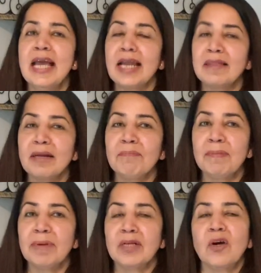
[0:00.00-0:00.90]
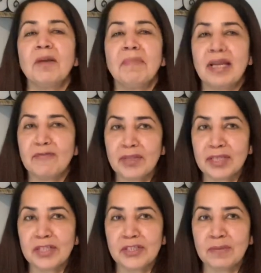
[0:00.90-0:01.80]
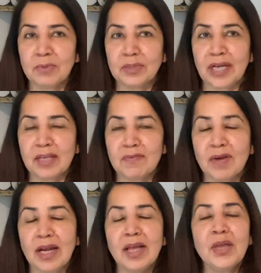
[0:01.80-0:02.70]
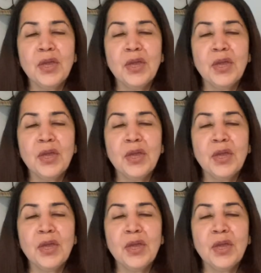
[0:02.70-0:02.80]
and some people call manifestation mudra as well.